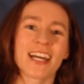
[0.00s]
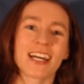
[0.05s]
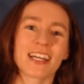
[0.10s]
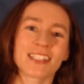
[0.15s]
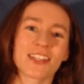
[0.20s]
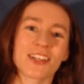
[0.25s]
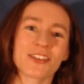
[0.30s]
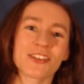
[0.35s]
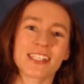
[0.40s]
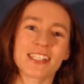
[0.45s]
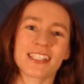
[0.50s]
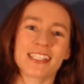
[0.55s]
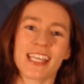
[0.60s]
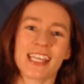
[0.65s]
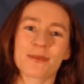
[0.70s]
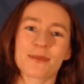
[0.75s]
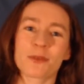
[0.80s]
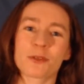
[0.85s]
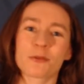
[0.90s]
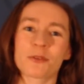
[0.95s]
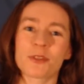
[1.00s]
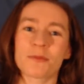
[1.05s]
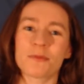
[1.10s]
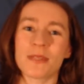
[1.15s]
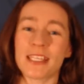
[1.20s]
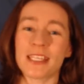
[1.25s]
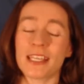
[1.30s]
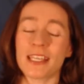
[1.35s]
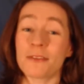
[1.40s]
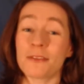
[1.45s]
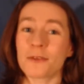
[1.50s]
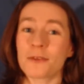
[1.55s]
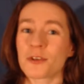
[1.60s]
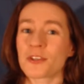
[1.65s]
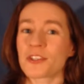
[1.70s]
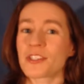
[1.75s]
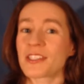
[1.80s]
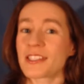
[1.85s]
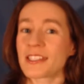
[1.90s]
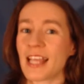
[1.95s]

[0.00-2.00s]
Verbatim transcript: Another example would be if you're